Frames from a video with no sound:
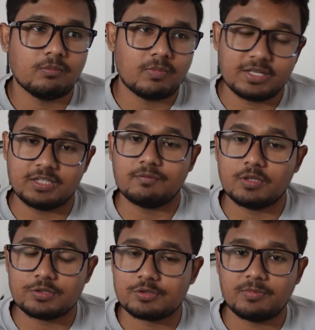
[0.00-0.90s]
by the
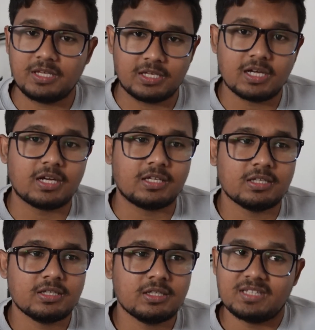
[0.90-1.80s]
influence of AI,
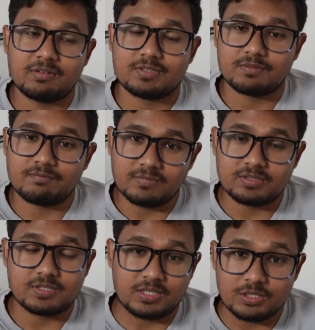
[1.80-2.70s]
there is
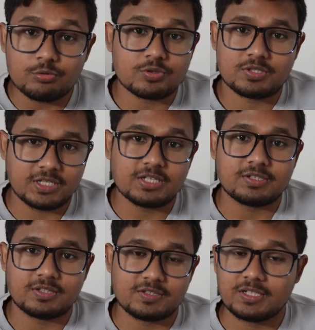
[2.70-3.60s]
a huge change
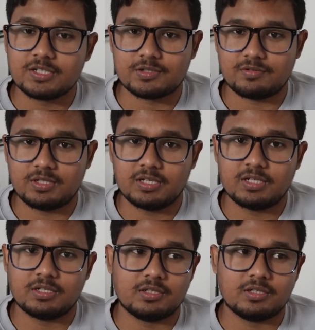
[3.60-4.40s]
in this industry, and